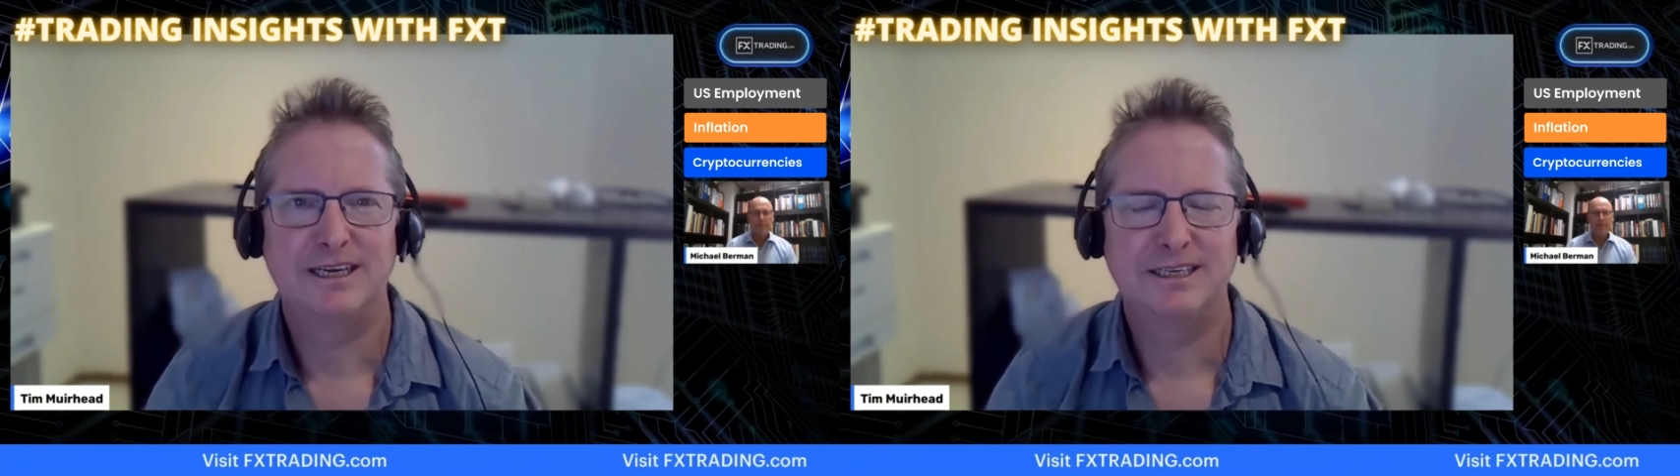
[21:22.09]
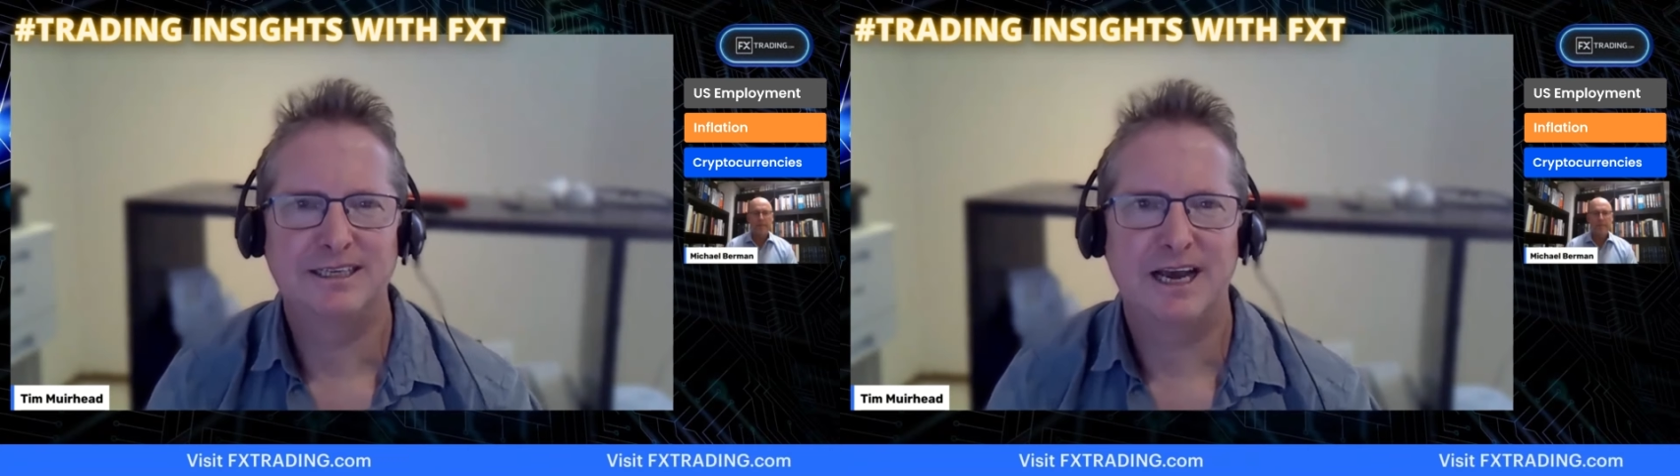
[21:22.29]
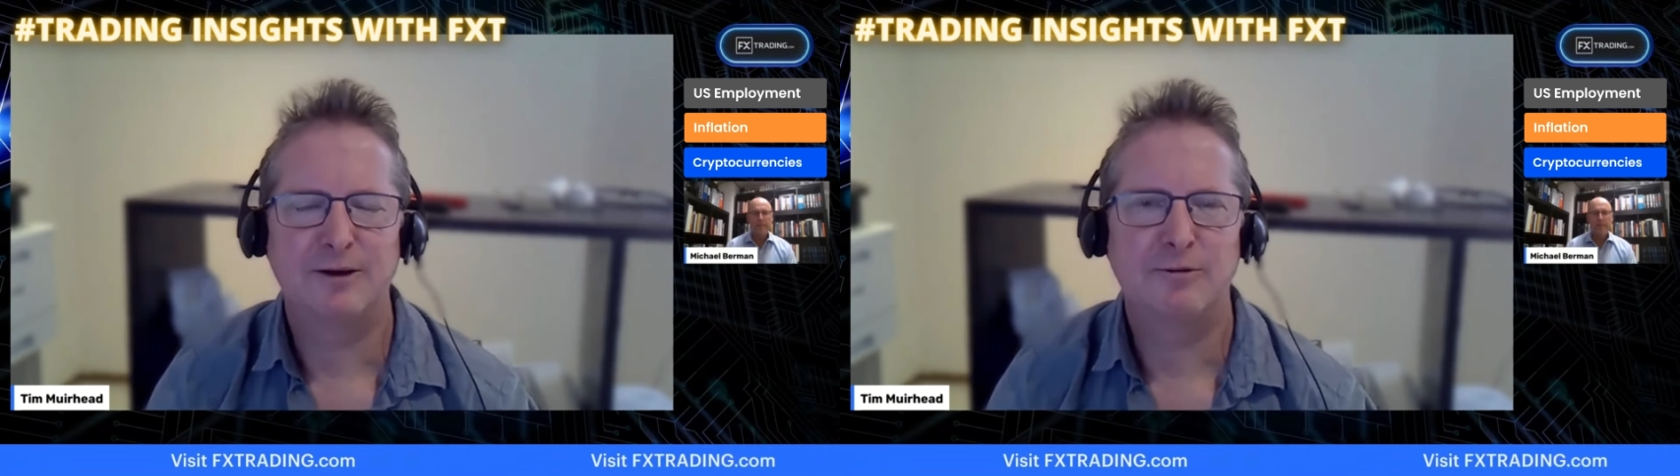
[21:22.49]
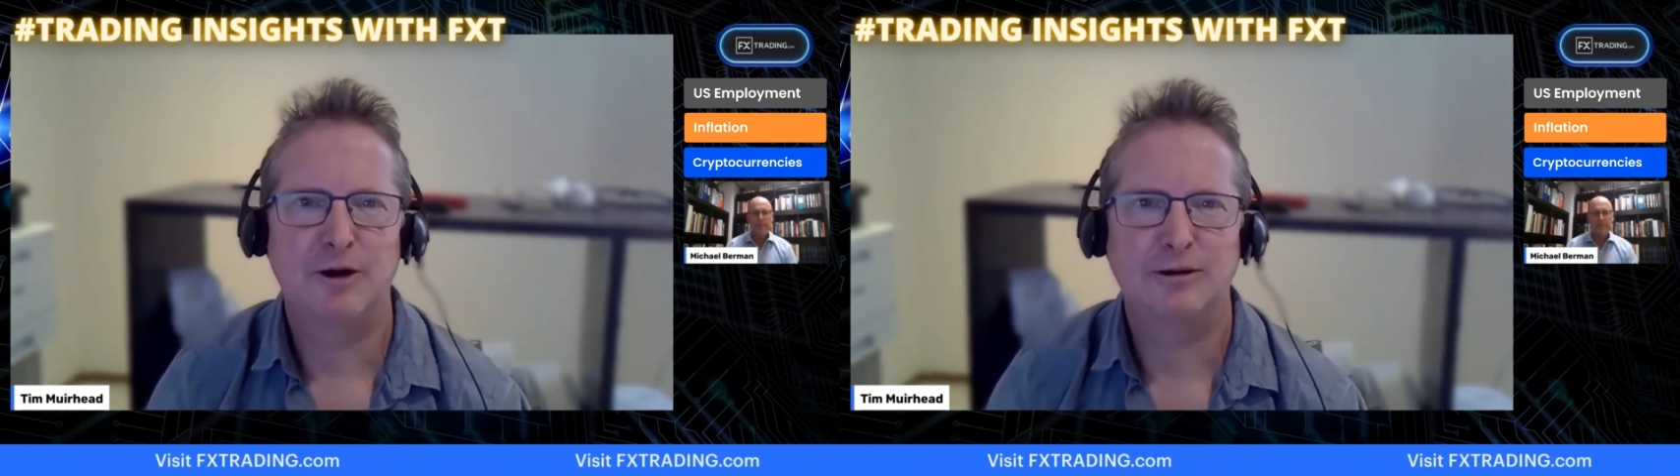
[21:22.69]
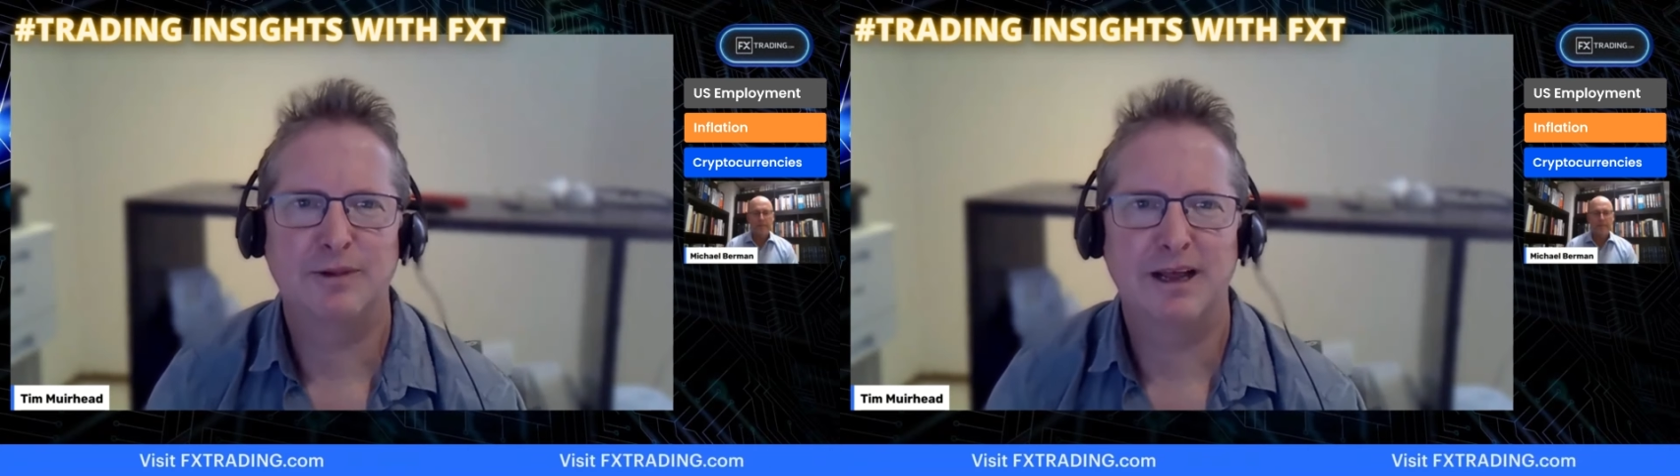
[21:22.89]
things take a
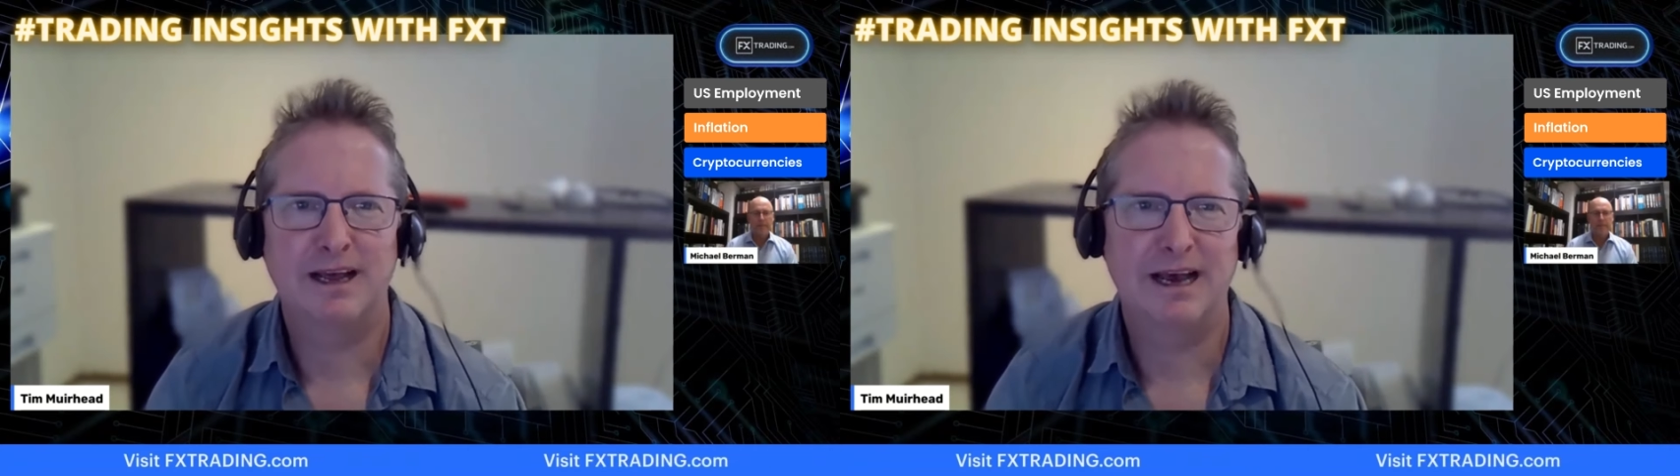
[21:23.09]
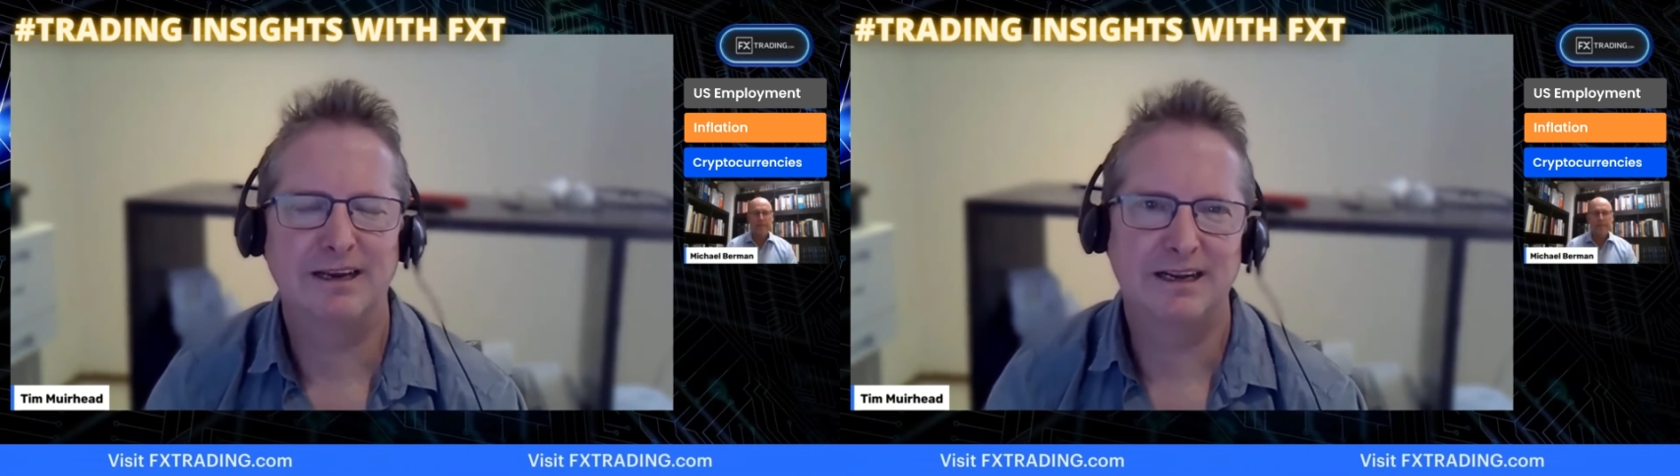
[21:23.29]
while to play out.